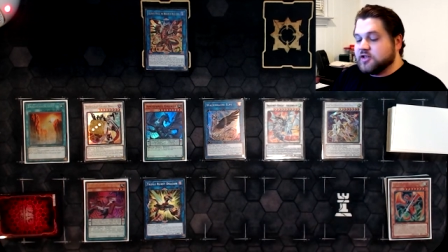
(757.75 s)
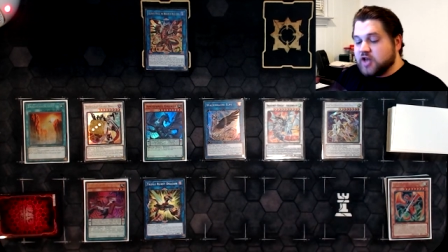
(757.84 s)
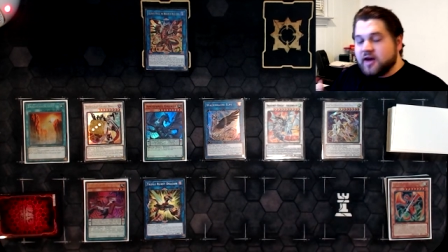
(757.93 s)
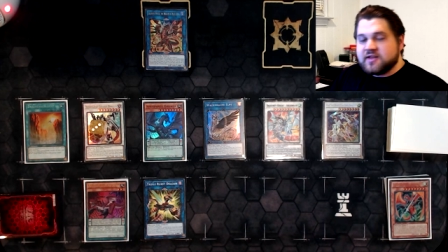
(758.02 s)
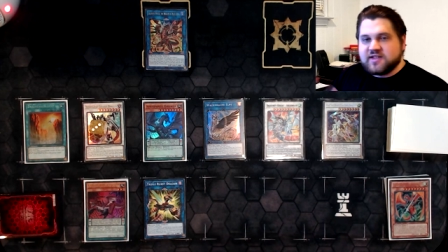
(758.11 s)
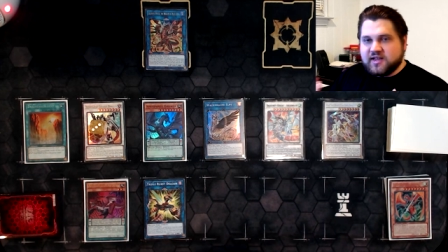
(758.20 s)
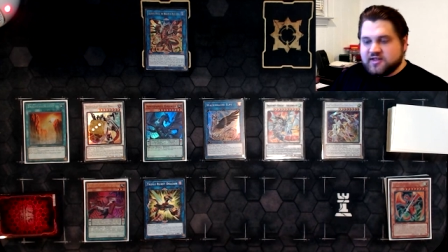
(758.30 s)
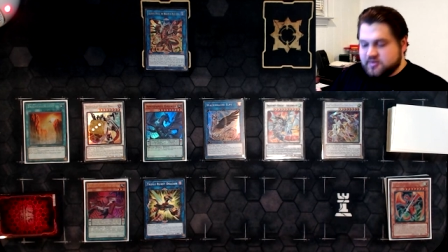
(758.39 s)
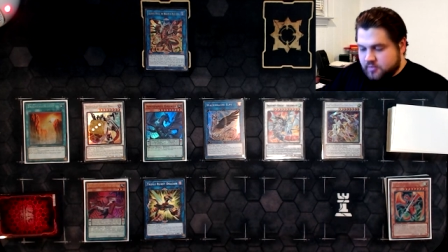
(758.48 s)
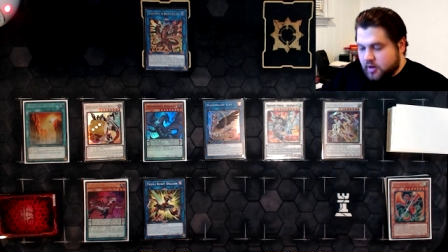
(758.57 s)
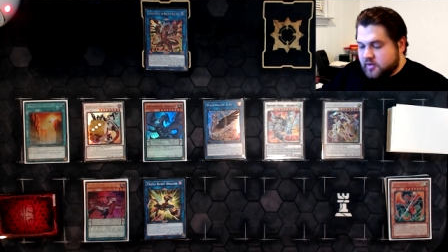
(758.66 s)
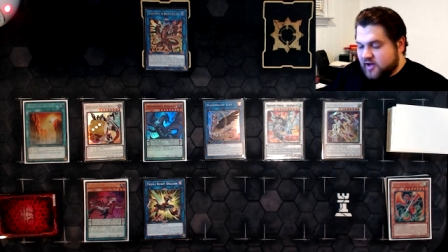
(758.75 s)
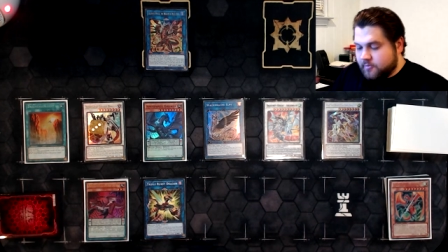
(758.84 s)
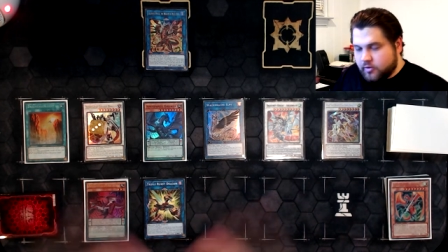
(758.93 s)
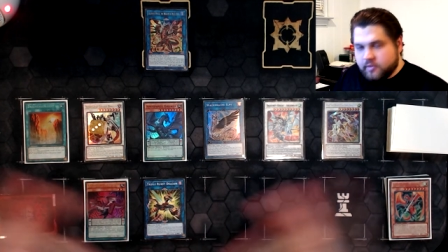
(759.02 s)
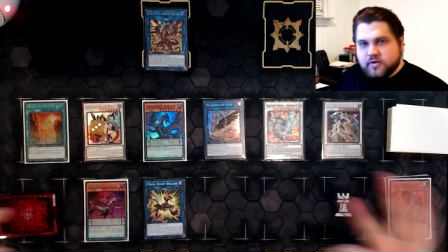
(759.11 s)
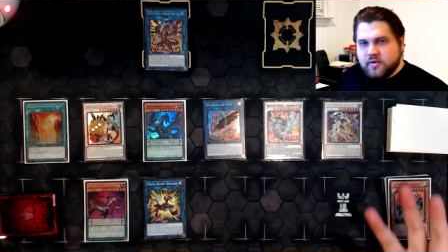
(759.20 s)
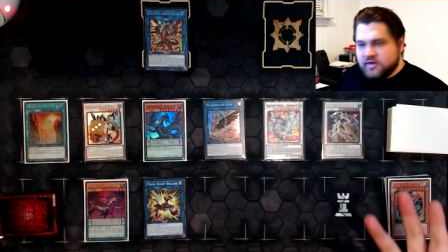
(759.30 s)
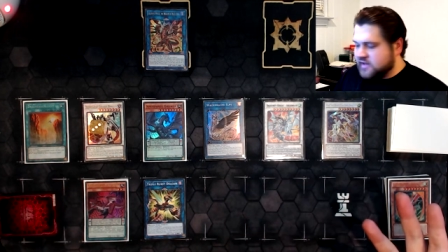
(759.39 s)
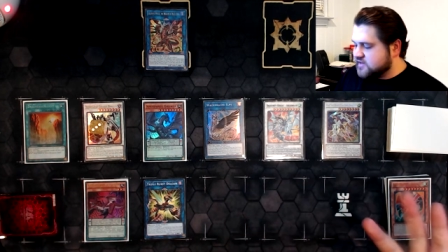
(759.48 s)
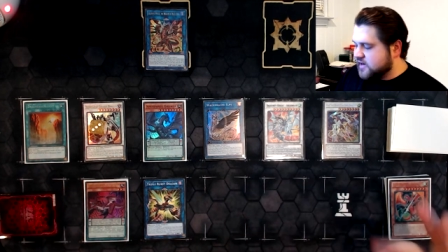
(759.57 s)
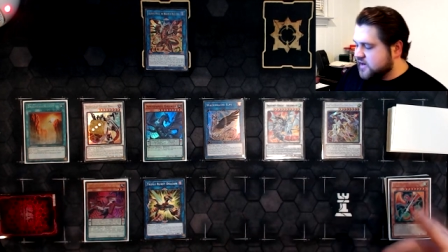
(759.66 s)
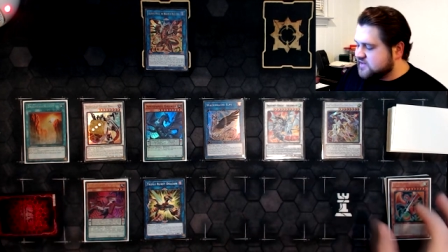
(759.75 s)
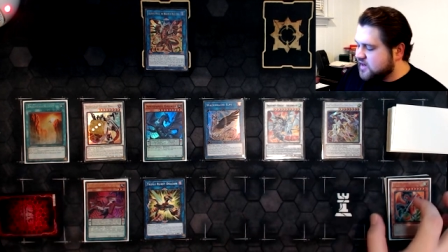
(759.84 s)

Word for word: And Dux is, you know, capable of doing this.